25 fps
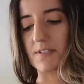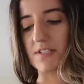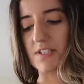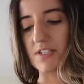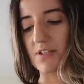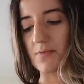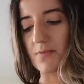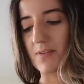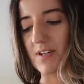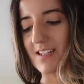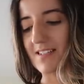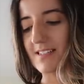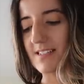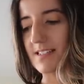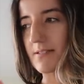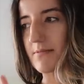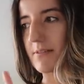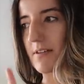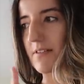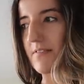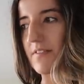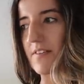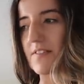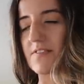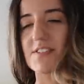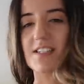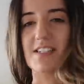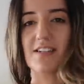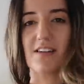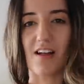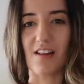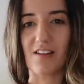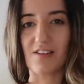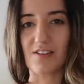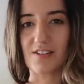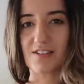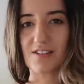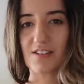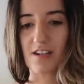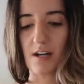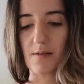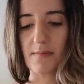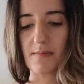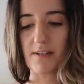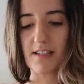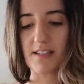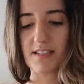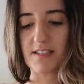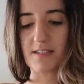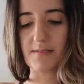but do you wanna see what $50 got
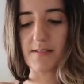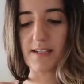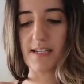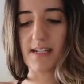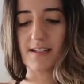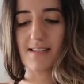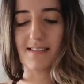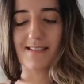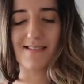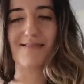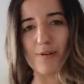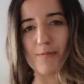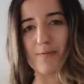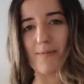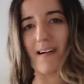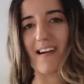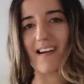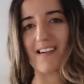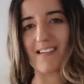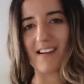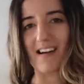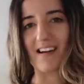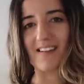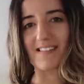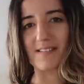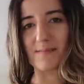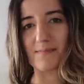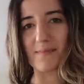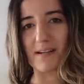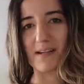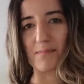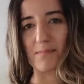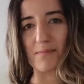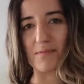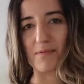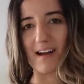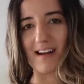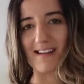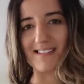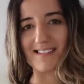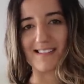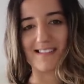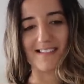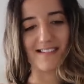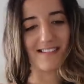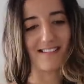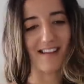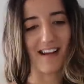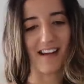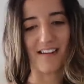me this week? Prepare not to be impressed,
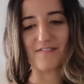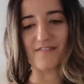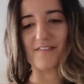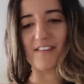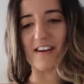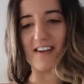it's not